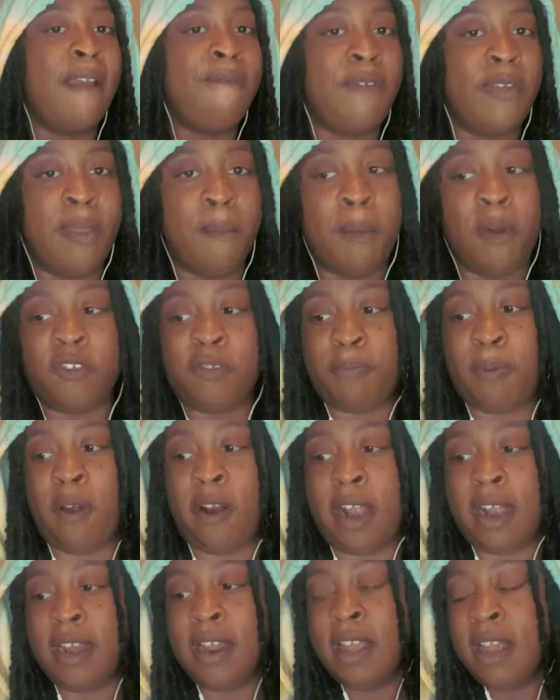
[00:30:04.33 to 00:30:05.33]
for the most
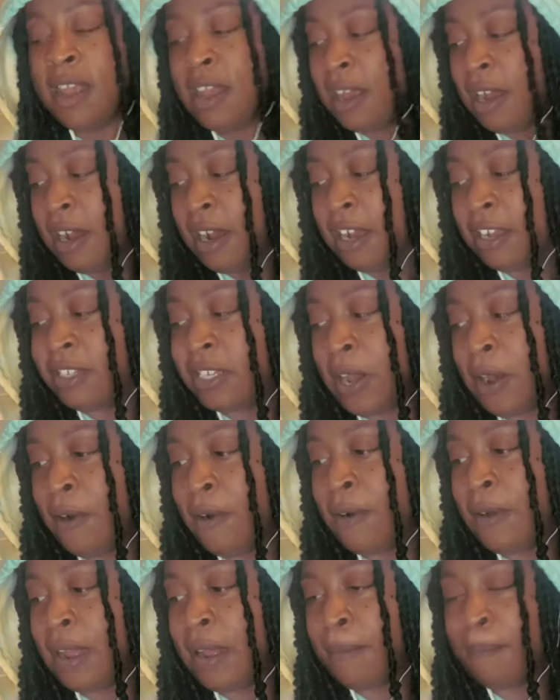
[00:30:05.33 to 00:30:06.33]
part.
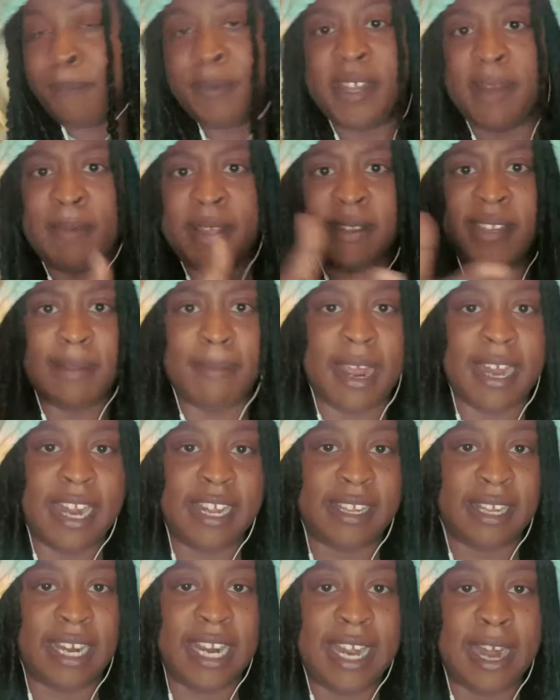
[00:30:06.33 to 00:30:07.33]
So somebody needs
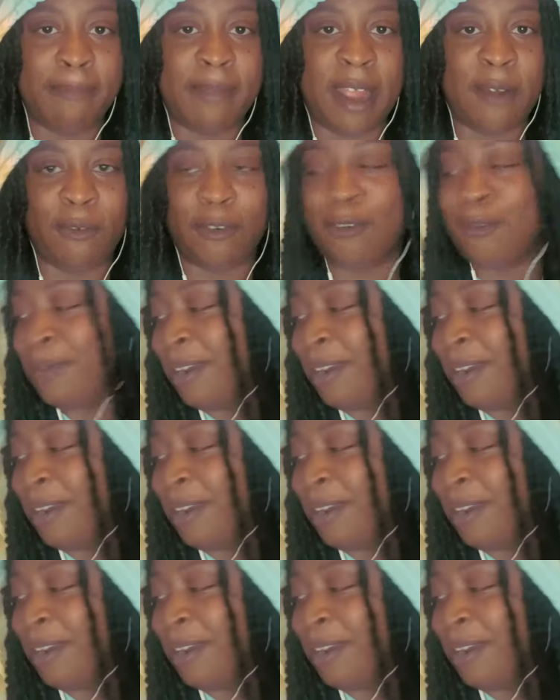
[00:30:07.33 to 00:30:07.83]
to clean up their room.